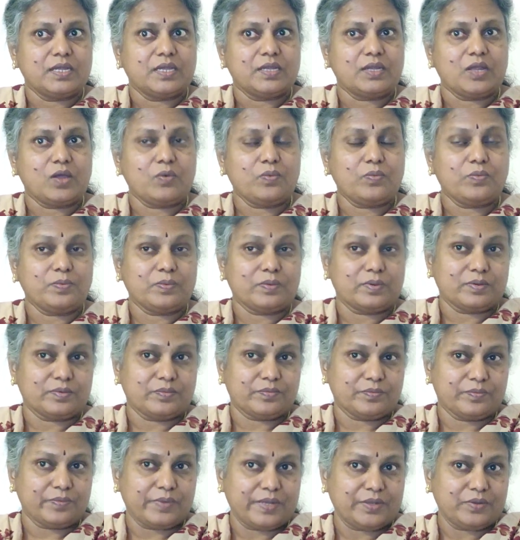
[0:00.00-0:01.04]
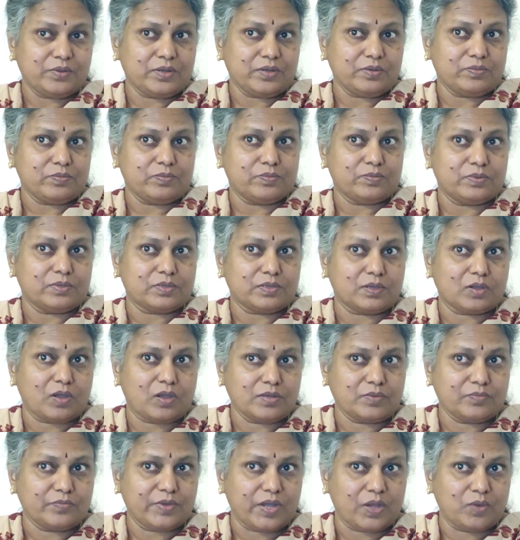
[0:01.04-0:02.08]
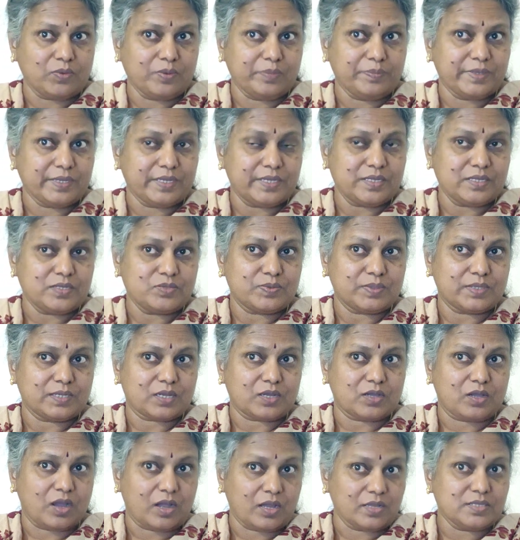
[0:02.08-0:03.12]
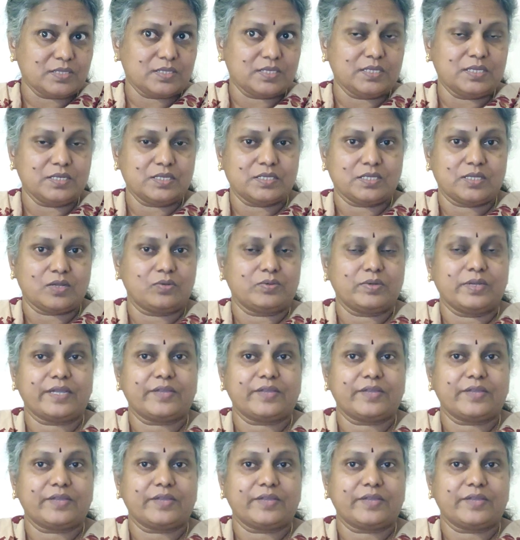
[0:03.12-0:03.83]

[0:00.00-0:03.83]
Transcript: Now, when a vowel begins with a consonant sound,